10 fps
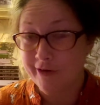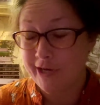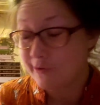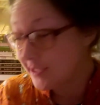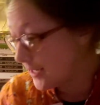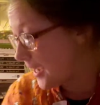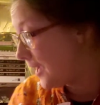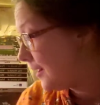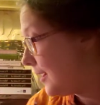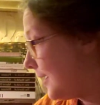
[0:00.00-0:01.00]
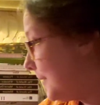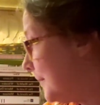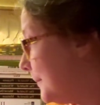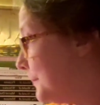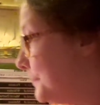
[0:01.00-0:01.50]
for you today,
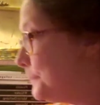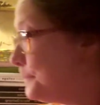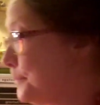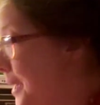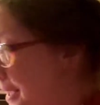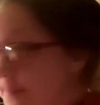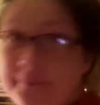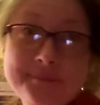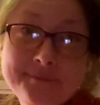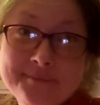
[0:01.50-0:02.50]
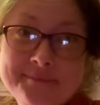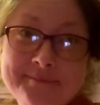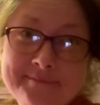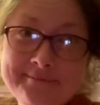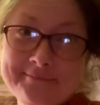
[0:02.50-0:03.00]
but
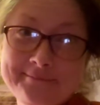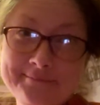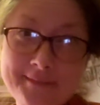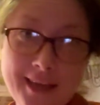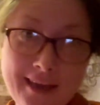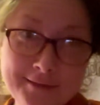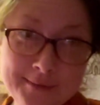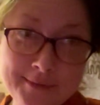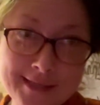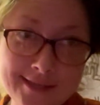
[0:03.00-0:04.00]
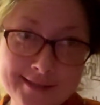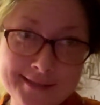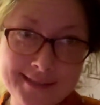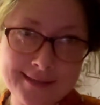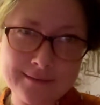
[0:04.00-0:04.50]
have some
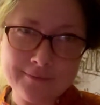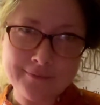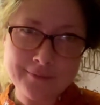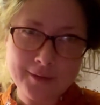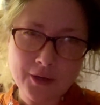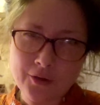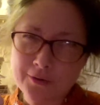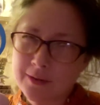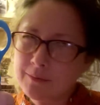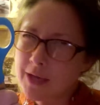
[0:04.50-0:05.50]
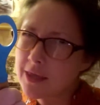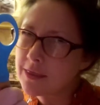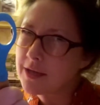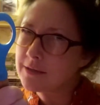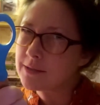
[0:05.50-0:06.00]
scissors. Hold them like
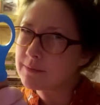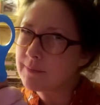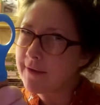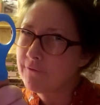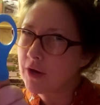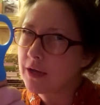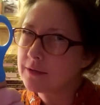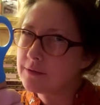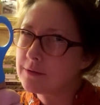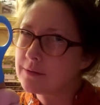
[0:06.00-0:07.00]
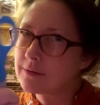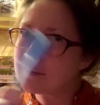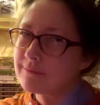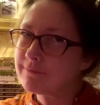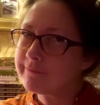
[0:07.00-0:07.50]
this, my friends.
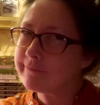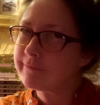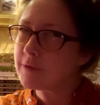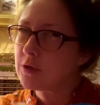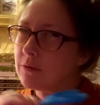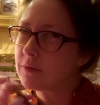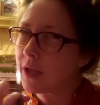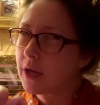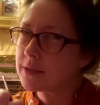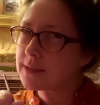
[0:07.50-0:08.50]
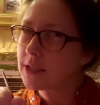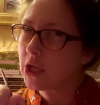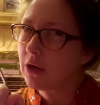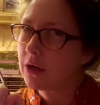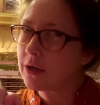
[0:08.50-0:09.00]
You don't want to accidentally
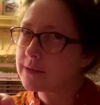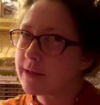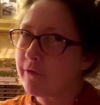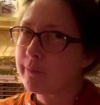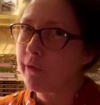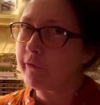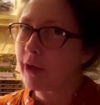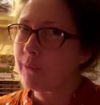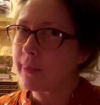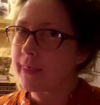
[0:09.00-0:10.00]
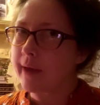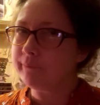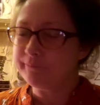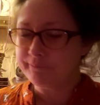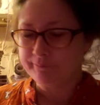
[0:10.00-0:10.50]
hurt yourself moving with them.